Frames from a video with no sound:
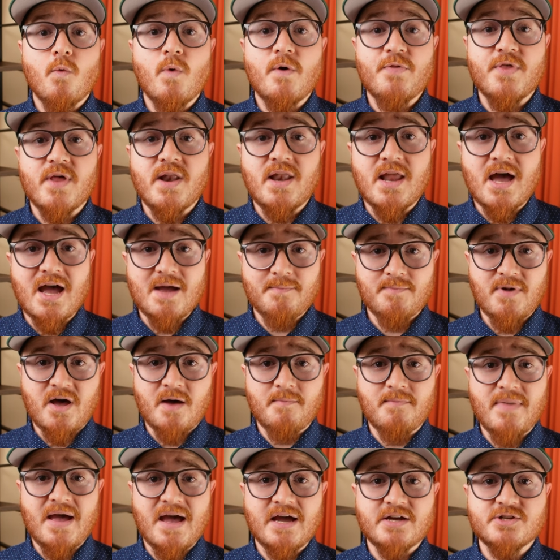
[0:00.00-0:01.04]
With the
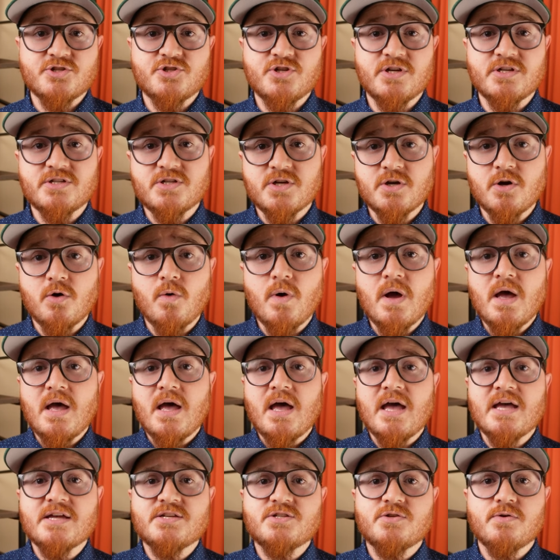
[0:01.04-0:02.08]
Ninebot Max G2,
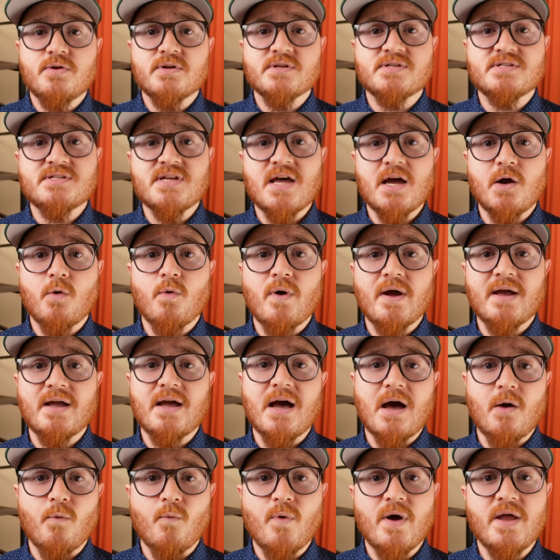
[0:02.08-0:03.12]
as soon as Segway
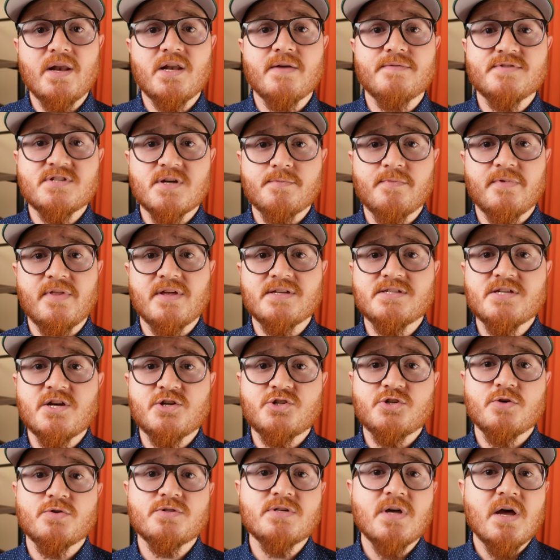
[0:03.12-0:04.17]
got wind of some of these
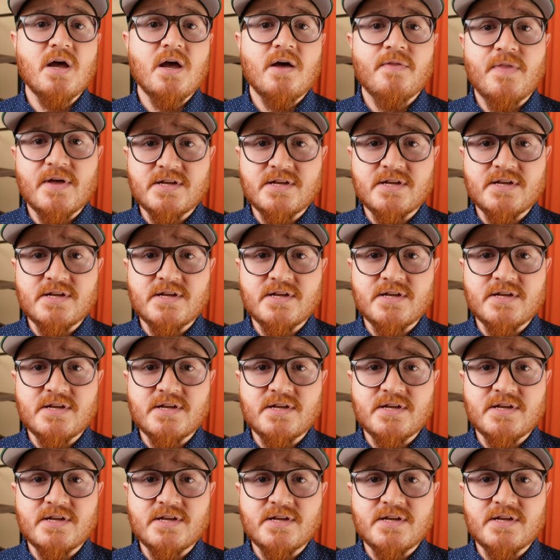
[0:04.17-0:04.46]
issues,